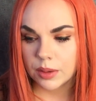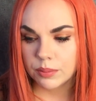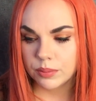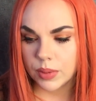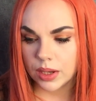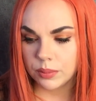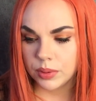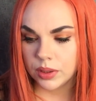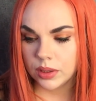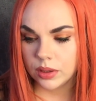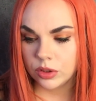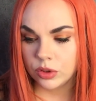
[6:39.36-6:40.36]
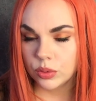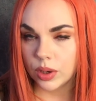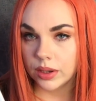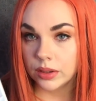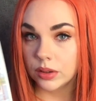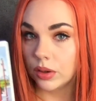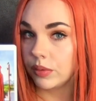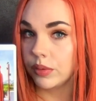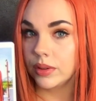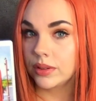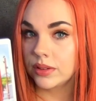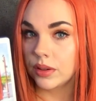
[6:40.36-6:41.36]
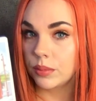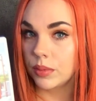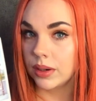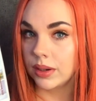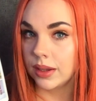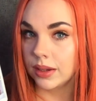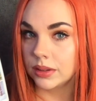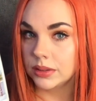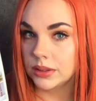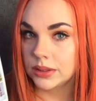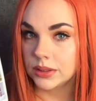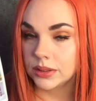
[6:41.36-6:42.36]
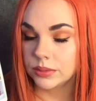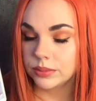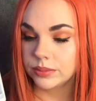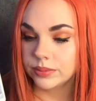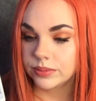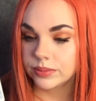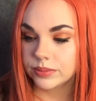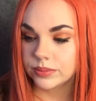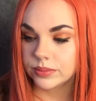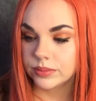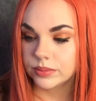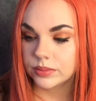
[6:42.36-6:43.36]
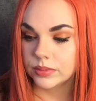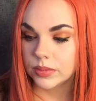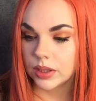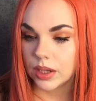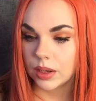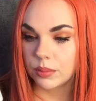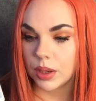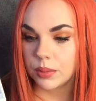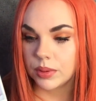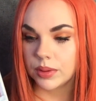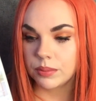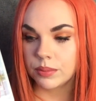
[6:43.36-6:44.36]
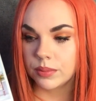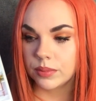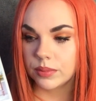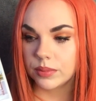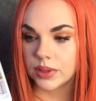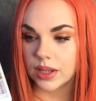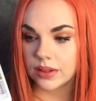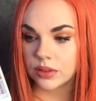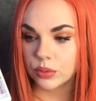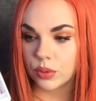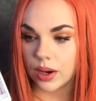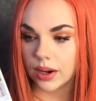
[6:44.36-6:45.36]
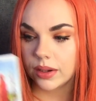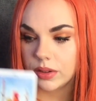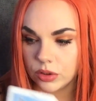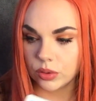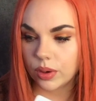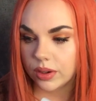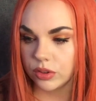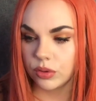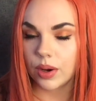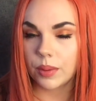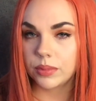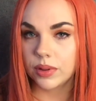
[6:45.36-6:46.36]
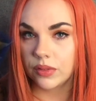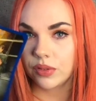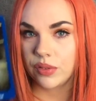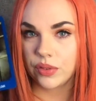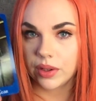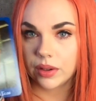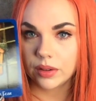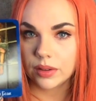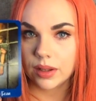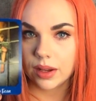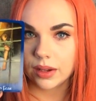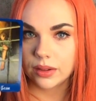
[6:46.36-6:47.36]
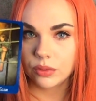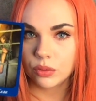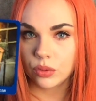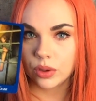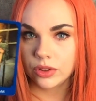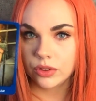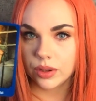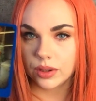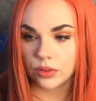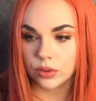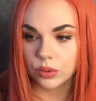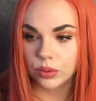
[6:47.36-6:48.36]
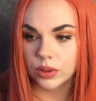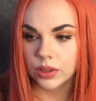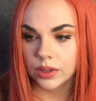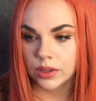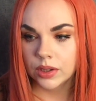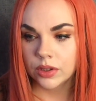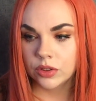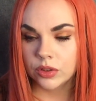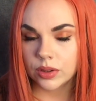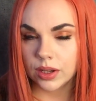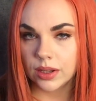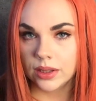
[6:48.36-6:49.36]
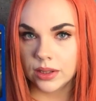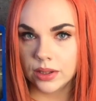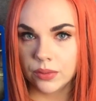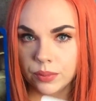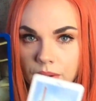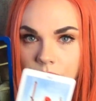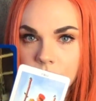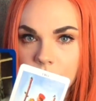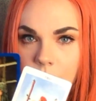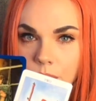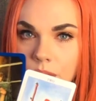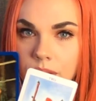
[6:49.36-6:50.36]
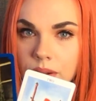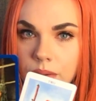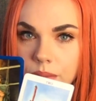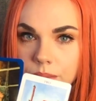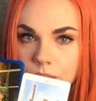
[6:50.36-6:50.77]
Maybe you are in love with someone else, and maybe that's why you are trapped in fear. Like, what should I do? Should I leave my family?